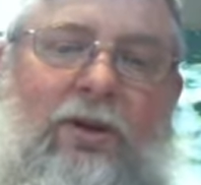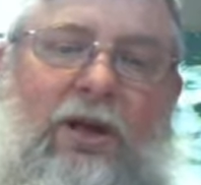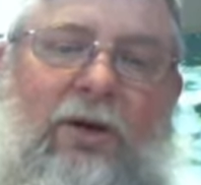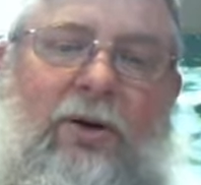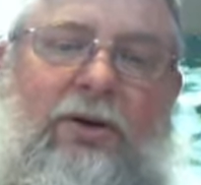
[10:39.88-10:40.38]

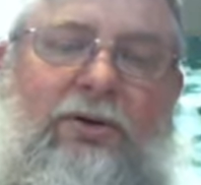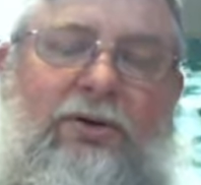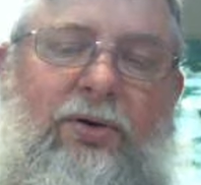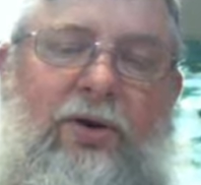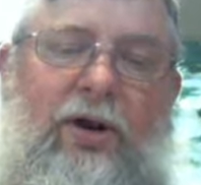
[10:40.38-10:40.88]
They
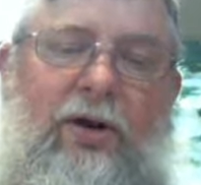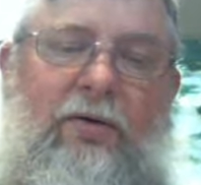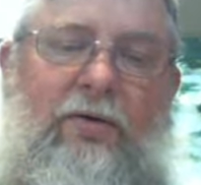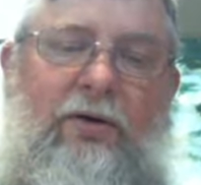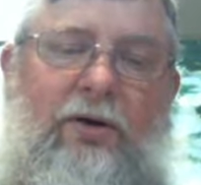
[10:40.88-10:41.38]
went through
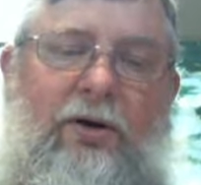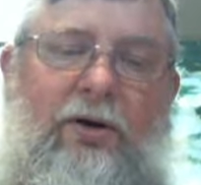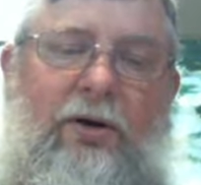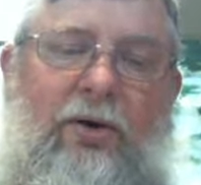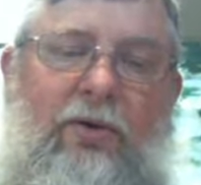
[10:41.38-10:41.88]
there,
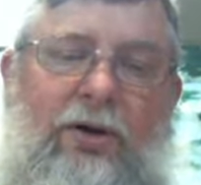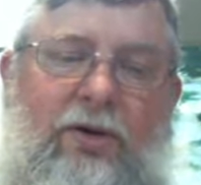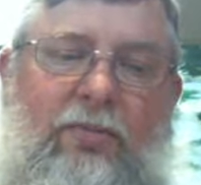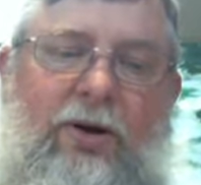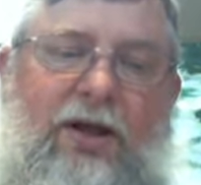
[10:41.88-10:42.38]
going to
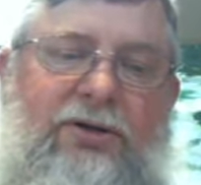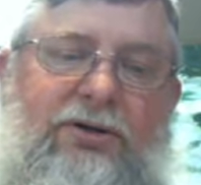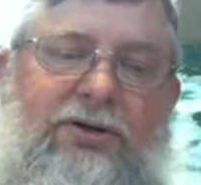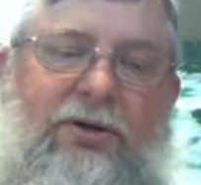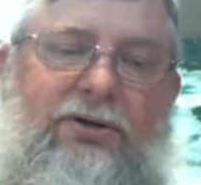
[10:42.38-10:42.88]
other
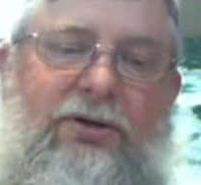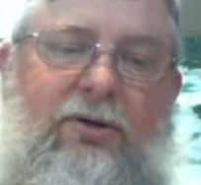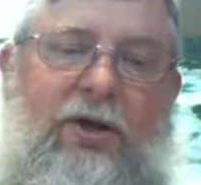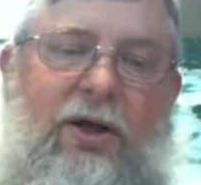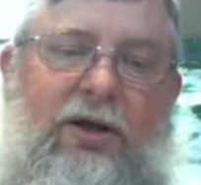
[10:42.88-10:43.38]
places, and so